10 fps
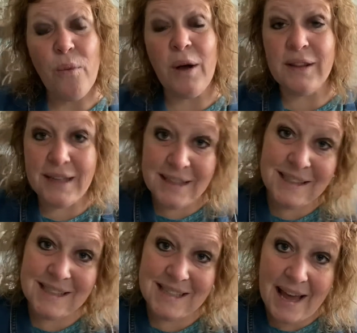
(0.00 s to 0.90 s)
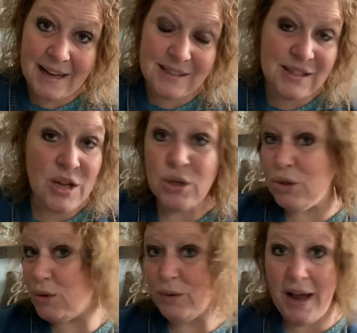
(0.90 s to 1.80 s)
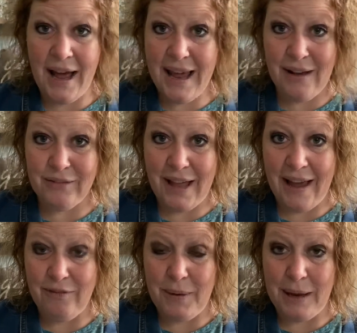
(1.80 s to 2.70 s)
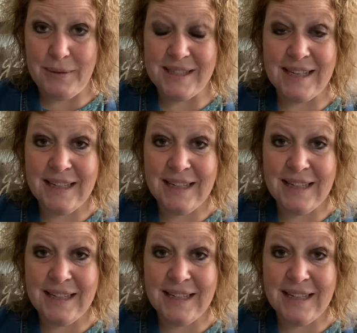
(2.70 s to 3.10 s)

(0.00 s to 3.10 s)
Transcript: Well, insects do not have live babies.